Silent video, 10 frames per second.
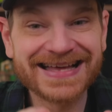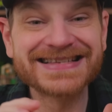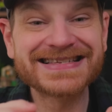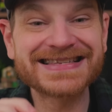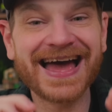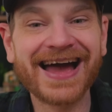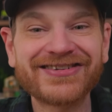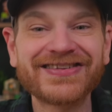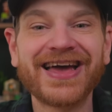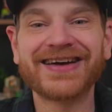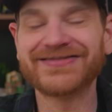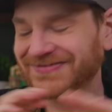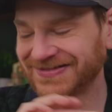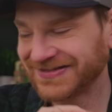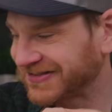This is actually, I'm
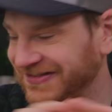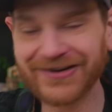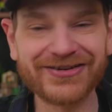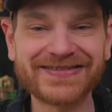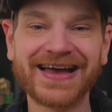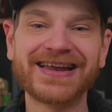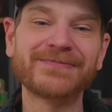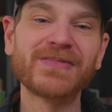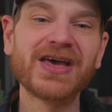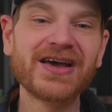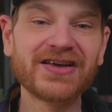so excited.